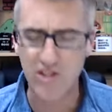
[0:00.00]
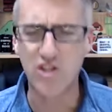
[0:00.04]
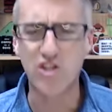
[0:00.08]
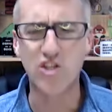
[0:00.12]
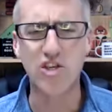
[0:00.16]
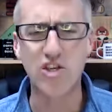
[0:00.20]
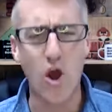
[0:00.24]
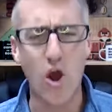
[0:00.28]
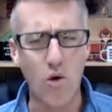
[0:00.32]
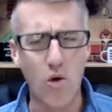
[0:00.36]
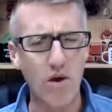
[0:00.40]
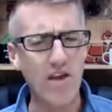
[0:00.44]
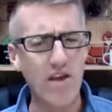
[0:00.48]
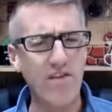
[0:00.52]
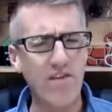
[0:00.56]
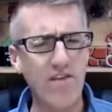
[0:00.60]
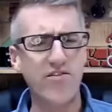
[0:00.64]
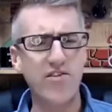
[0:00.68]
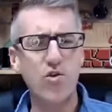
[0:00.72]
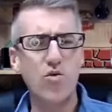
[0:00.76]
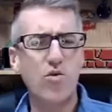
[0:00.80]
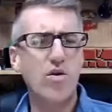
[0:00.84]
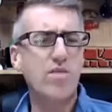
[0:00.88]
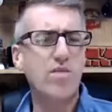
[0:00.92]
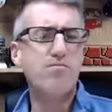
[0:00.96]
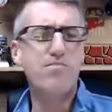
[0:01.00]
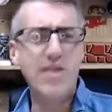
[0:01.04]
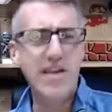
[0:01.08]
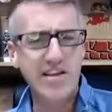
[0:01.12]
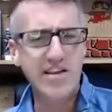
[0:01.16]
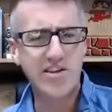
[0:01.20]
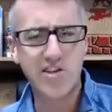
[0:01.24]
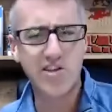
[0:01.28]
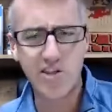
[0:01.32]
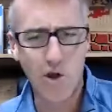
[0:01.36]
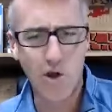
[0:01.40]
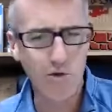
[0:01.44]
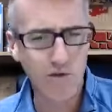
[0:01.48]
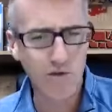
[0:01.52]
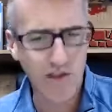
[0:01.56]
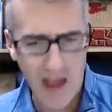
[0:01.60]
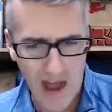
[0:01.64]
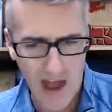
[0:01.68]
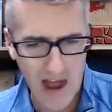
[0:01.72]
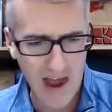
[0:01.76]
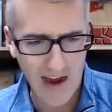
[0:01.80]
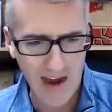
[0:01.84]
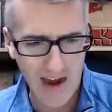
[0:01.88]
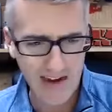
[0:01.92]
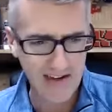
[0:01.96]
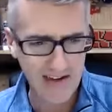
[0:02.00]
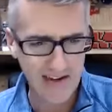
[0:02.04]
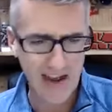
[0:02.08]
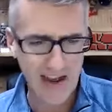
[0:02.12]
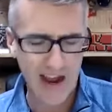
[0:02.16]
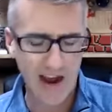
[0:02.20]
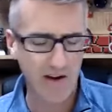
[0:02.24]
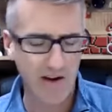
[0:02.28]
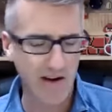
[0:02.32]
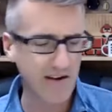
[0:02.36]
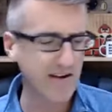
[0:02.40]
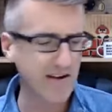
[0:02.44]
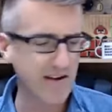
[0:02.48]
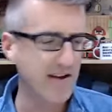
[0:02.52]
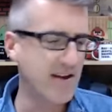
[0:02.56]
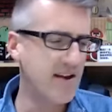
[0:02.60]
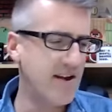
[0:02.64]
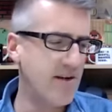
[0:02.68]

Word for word: So if you would be so kind, Karen,